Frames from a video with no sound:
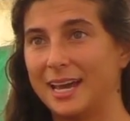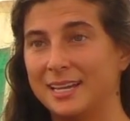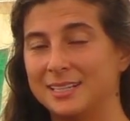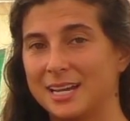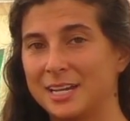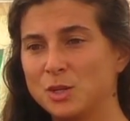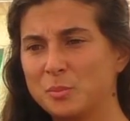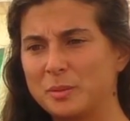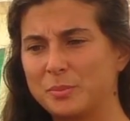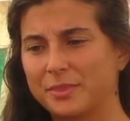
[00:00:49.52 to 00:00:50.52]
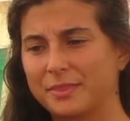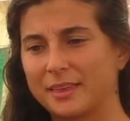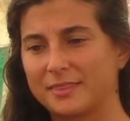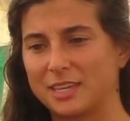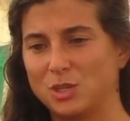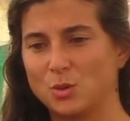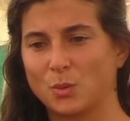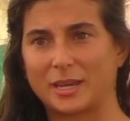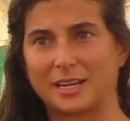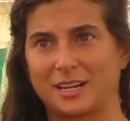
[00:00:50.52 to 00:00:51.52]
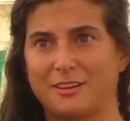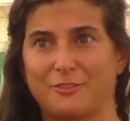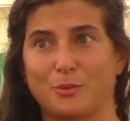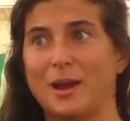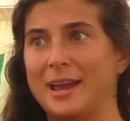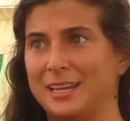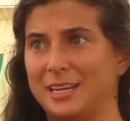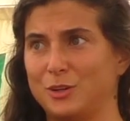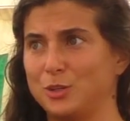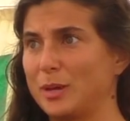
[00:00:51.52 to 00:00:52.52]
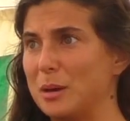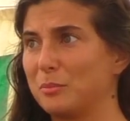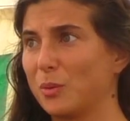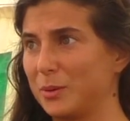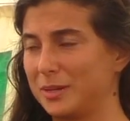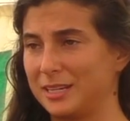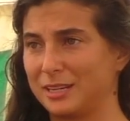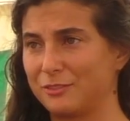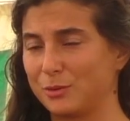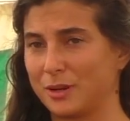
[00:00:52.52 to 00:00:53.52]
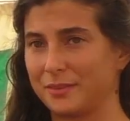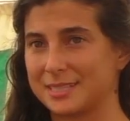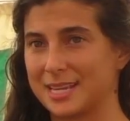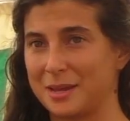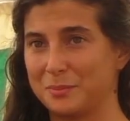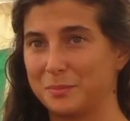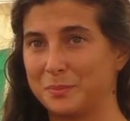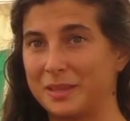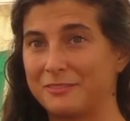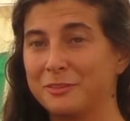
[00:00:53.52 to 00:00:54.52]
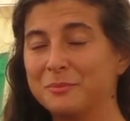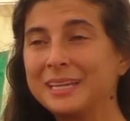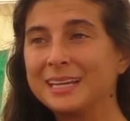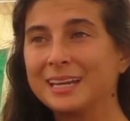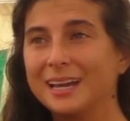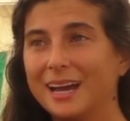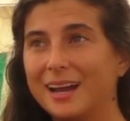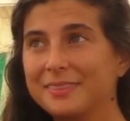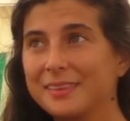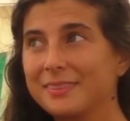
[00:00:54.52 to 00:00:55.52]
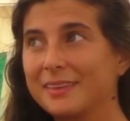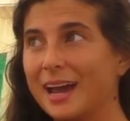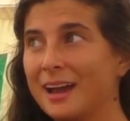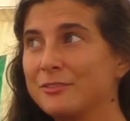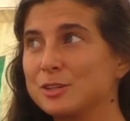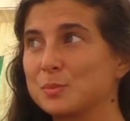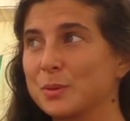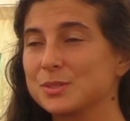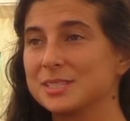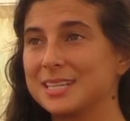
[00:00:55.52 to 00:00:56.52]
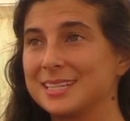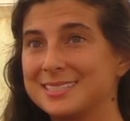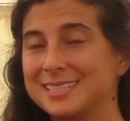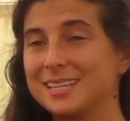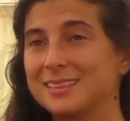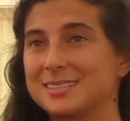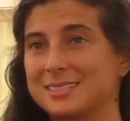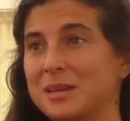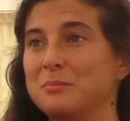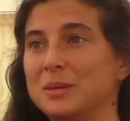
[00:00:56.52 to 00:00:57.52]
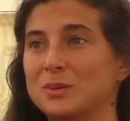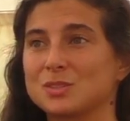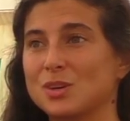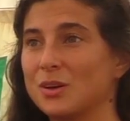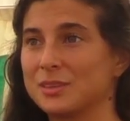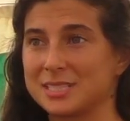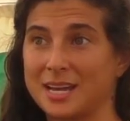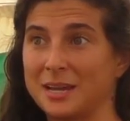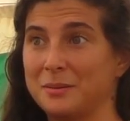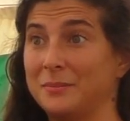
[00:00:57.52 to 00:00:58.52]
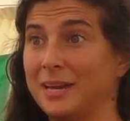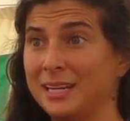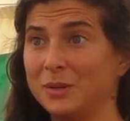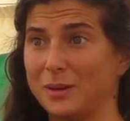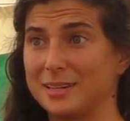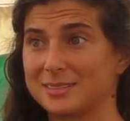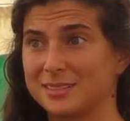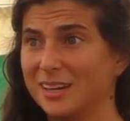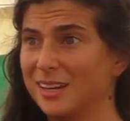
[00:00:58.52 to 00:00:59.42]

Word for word: And I know people think that you don't get enough variety or you get bored eating fruit all the time. But for me, I think the average person tends to eat the same meals all the time anyways.